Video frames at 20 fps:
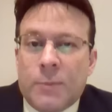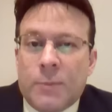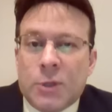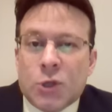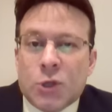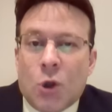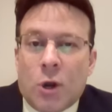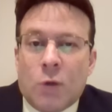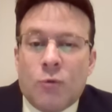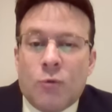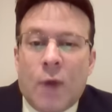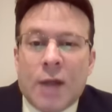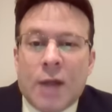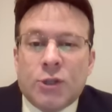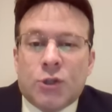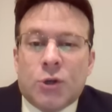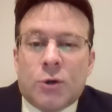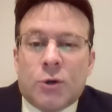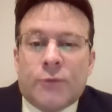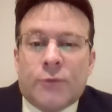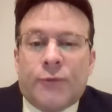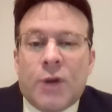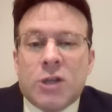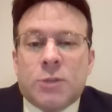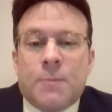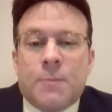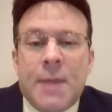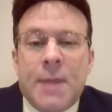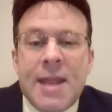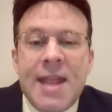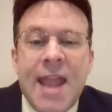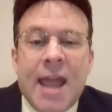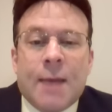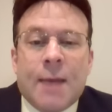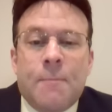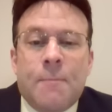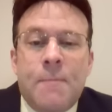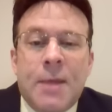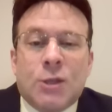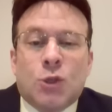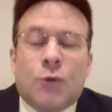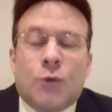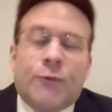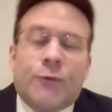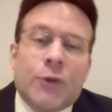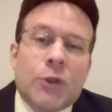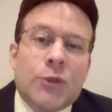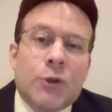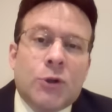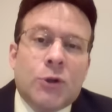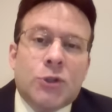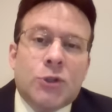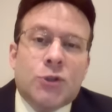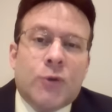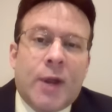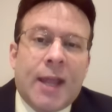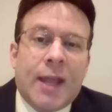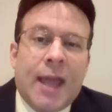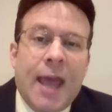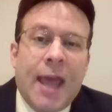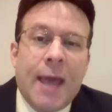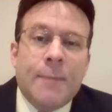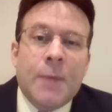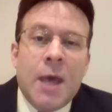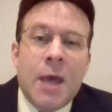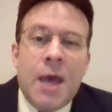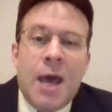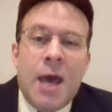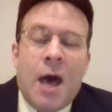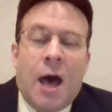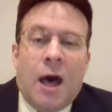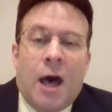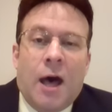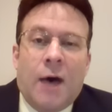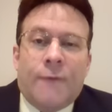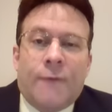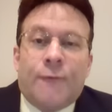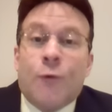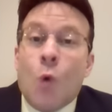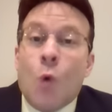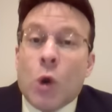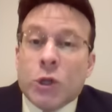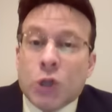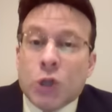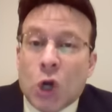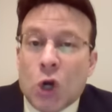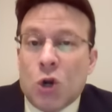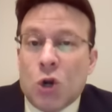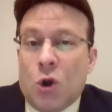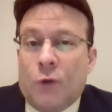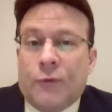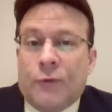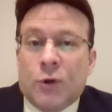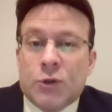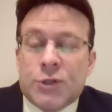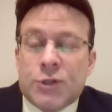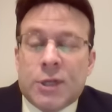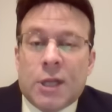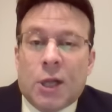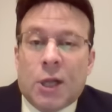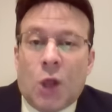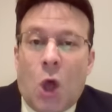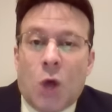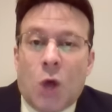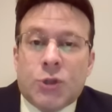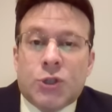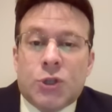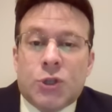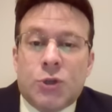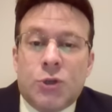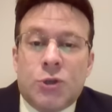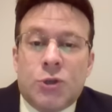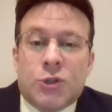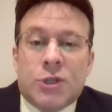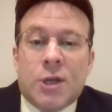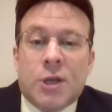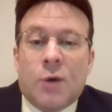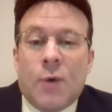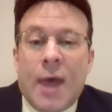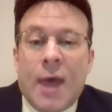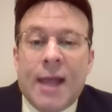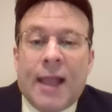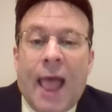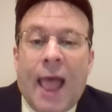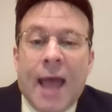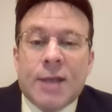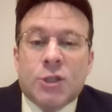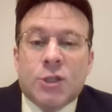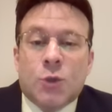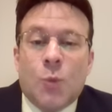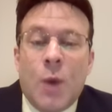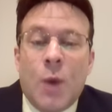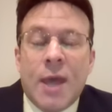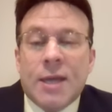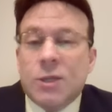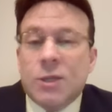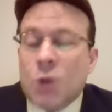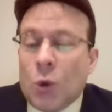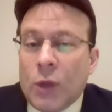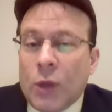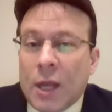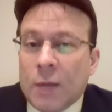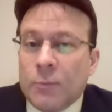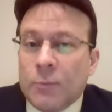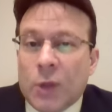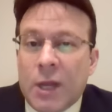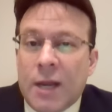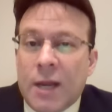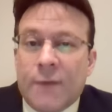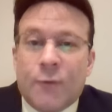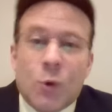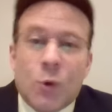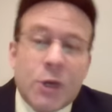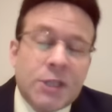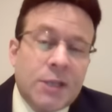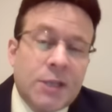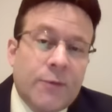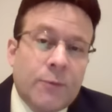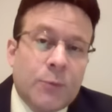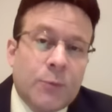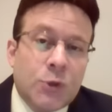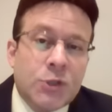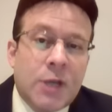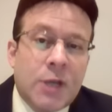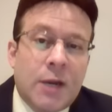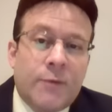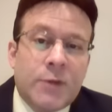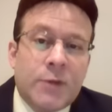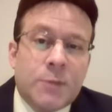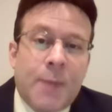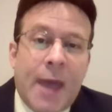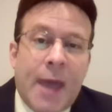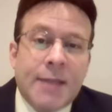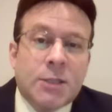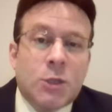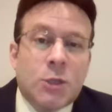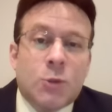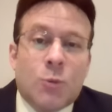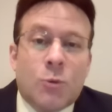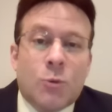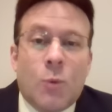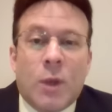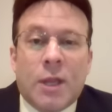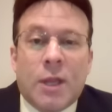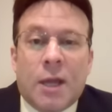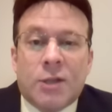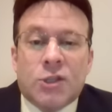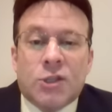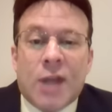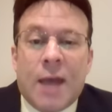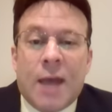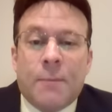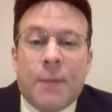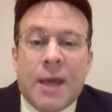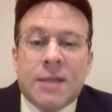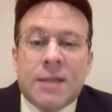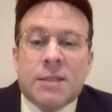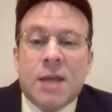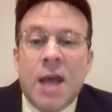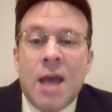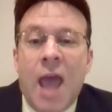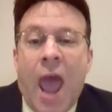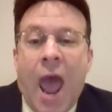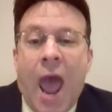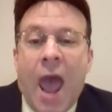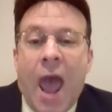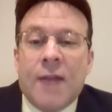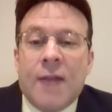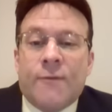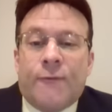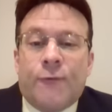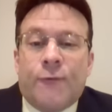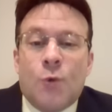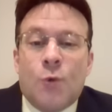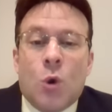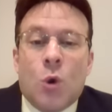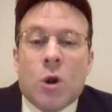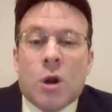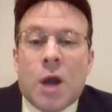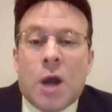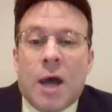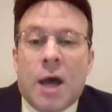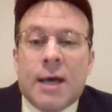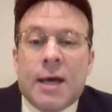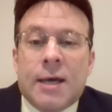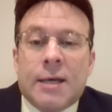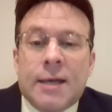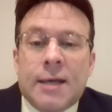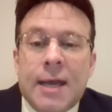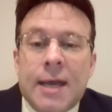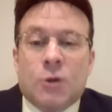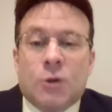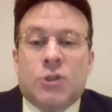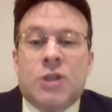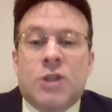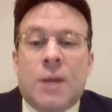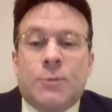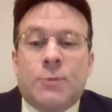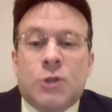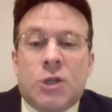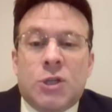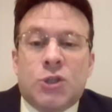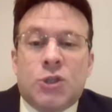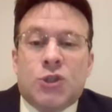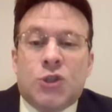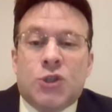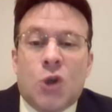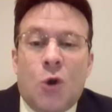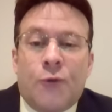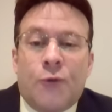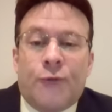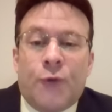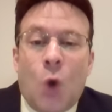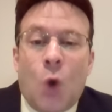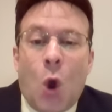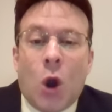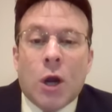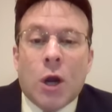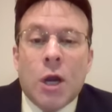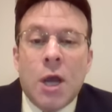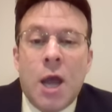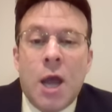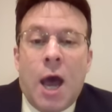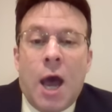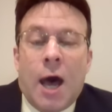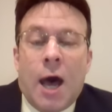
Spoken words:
going to be starting redshirt freshman Nick Mitchell for the third straight game. Four turnovers in the loss to UCLA last week. He's only completing 47% of his passes with one touchdown pass and four interceptions so far.